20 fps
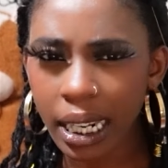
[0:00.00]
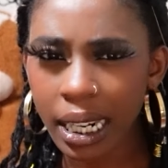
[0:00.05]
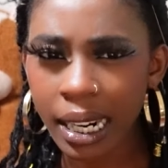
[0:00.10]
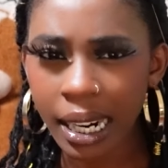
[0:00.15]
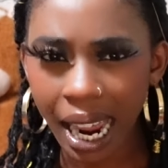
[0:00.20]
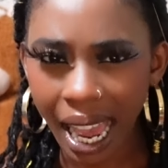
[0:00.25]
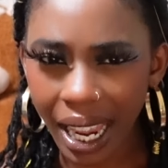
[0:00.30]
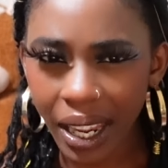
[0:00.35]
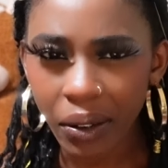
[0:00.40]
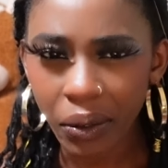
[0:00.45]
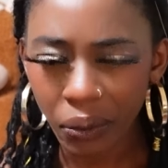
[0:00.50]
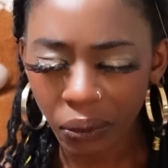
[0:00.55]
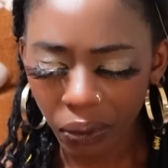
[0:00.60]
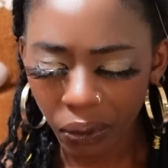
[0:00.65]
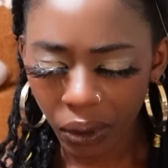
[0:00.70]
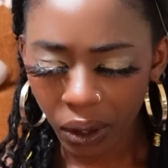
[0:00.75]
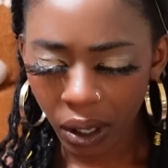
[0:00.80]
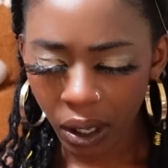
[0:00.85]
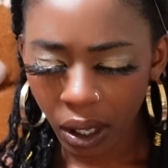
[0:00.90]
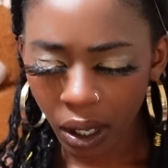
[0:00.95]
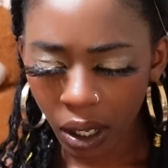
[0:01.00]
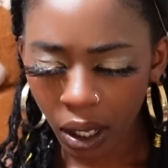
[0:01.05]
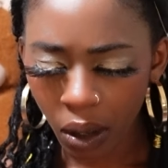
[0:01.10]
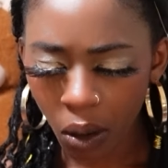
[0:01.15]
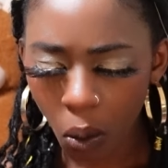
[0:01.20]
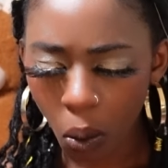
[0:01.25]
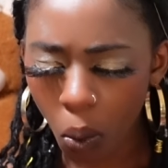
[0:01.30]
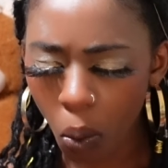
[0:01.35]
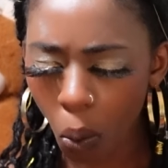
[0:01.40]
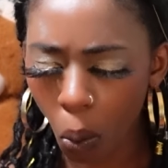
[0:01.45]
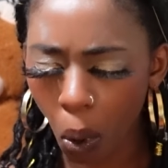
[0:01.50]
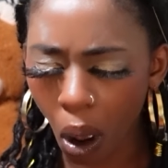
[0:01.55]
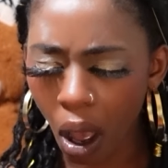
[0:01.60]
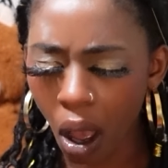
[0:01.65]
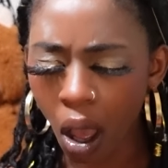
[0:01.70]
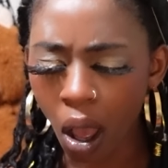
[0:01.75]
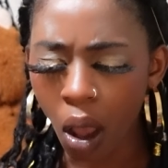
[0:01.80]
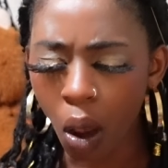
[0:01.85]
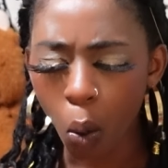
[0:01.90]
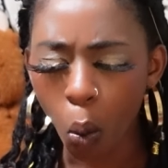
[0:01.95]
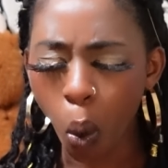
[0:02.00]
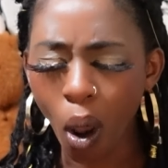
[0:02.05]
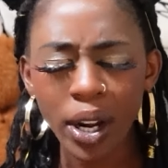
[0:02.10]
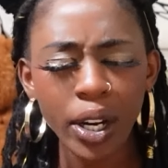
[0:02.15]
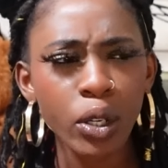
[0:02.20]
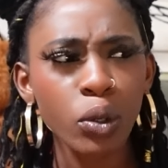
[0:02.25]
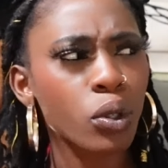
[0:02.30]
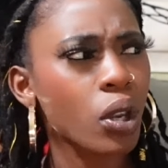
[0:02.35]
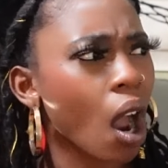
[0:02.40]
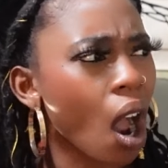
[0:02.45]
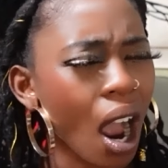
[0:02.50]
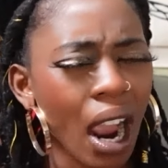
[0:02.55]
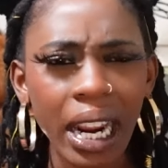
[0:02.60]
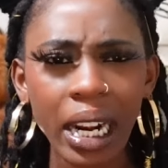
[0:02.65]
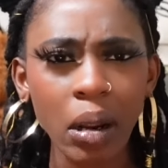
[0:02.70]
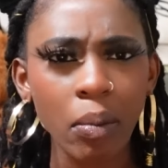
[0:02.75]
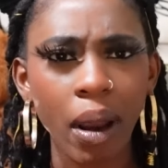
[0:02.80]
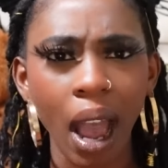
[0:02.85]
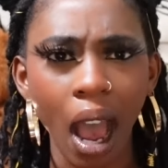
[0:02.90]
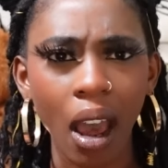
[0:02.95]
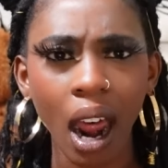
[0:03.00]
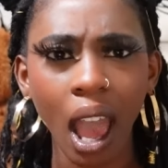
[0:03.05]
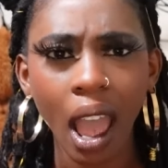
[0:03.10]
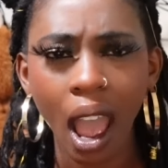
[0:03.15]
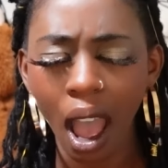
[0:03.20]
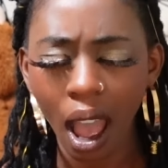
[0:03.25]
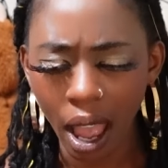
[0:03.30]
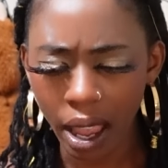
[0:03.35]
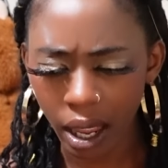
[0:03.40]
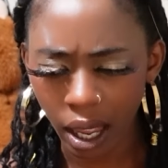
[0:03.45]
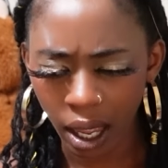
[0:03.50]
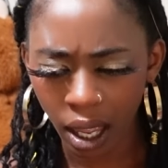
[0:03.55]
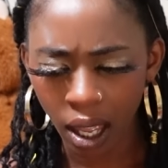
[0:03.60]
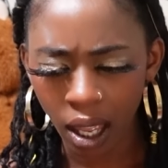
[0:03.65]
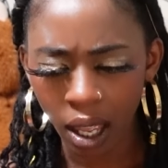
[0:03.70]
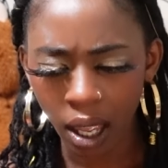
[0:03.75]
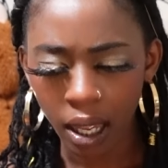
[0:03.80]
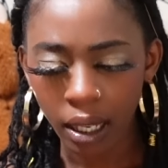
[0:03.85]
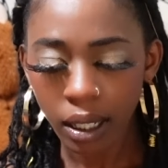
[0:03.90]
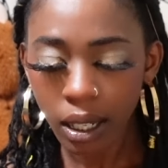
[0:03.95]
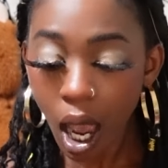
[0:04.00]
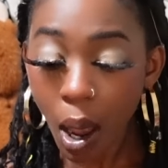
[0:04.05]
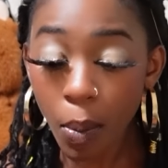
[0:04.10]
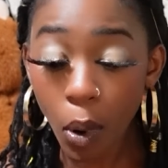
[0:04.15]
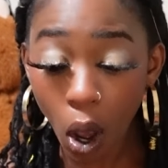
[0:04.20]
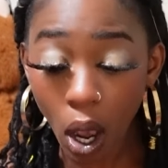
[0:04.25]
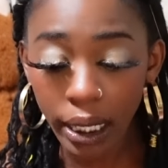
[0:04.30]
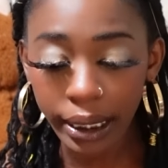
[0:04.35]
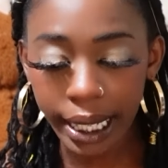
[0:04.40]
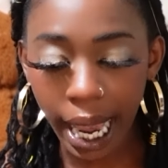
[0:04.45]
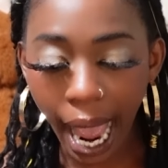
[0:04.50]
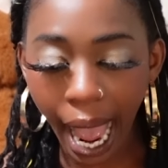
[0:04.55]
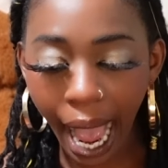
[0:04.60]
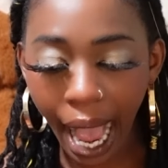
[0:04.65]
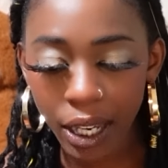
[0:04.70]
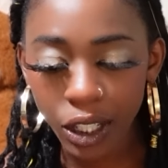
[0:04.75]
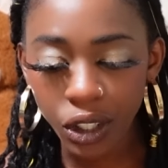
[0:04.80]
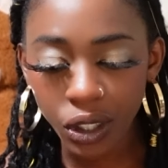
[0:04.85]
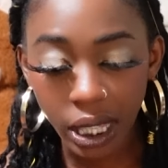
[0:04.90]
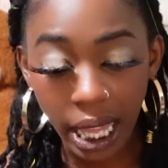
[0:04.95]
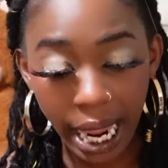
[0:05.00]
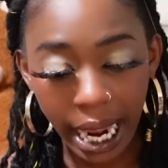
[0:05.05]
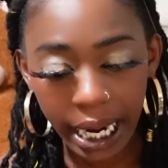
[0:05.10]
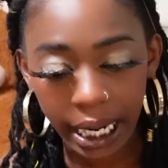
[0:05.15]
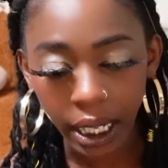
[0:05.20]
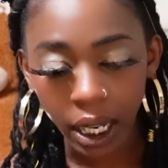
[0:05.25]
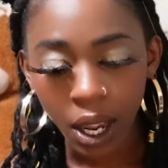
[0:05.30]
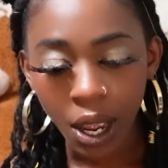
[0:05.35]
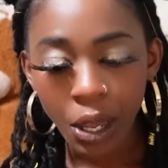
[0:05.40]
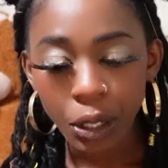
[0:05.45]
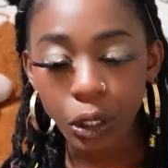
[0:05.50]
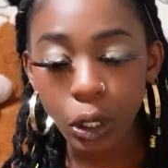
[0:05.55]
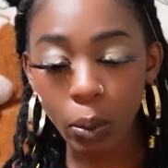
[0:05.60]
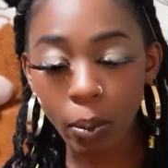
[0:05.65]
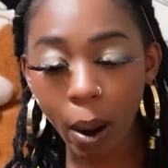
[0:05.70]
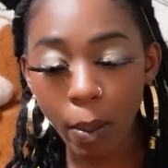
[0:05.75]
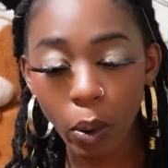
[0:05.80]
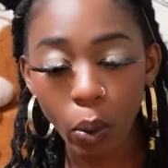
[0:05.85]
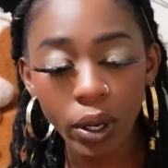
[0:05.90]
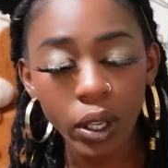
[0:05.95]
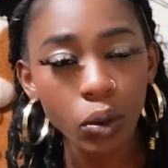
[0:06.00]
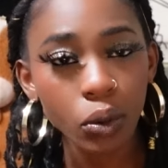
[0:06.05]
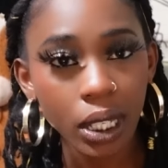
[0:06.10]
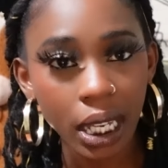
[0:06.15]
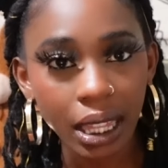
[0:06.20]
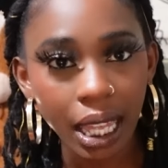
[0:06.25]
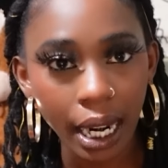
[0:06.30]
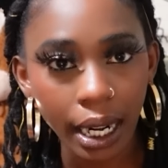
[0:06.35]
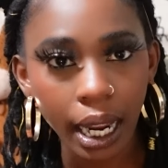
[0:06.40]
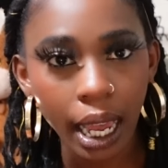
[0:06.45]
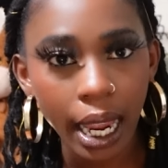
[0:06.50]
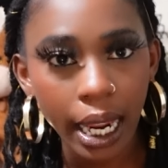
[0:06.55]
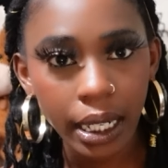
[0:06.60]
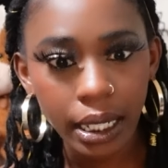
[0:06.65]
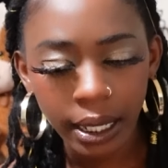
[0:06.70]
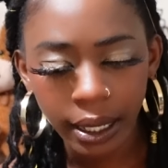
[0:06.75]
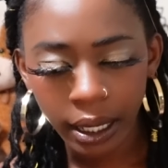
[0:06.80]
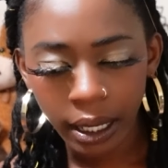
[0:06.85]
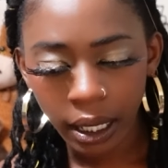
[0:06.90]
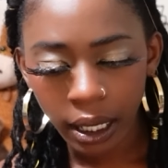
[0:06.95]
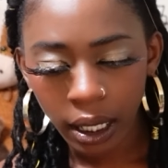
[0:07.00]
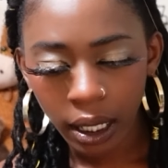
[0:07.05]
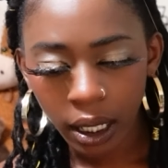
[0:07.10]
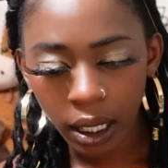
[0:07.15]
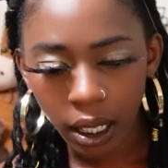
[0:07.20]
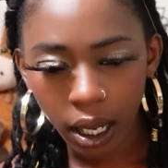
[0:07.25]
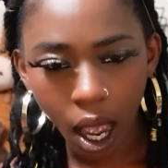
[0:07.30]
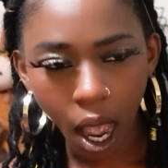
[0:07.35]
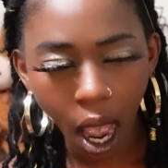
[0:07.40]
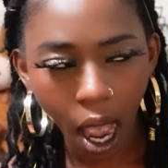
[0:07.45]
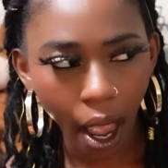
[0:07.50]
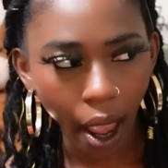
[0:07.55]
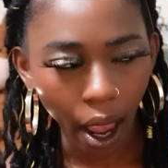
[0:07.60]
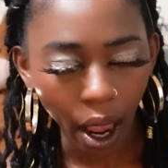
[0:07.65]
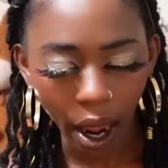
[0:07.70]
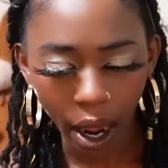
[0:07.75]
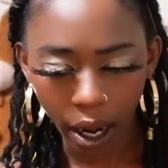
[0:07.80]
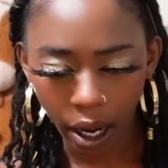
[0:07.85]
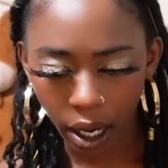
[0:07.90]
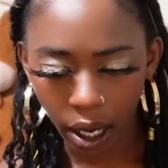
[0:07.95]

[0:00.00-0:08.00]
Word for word: a knife? What, what are you talking about? I, I, come on Cash, think! Do you remember what you did that night? I,